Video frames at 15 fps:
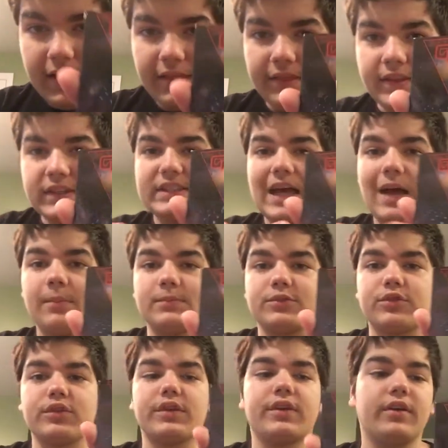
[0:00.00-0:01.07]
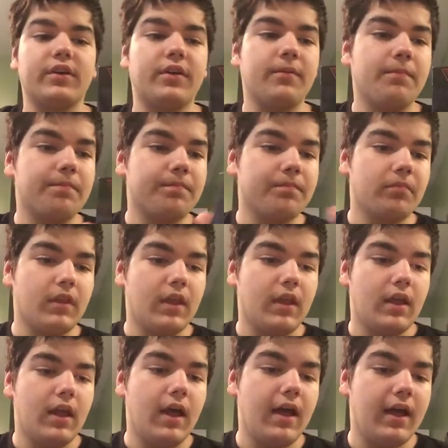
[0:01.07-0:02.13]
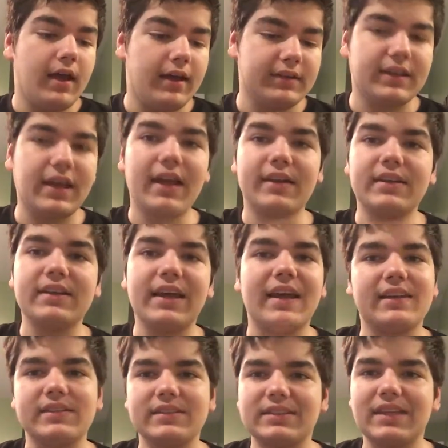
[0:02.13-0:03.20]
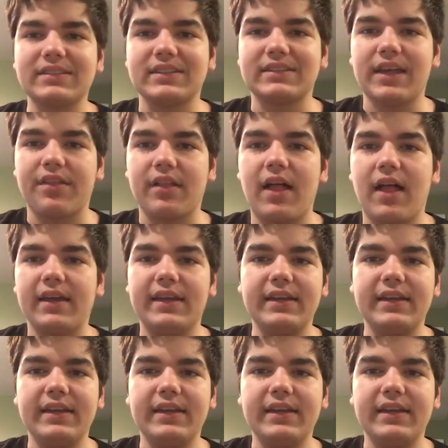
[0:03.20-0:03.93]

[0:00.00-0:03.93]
This album's really good. Kind of, again, it sounds like Dethklok.